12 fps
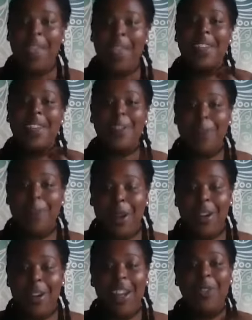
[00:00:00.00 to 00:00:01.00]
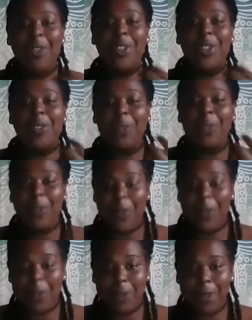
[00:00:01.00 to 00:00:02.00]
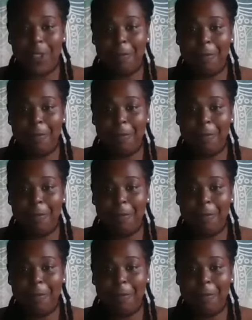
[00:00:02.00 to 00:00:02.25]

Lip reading: It's about having your fulfillment,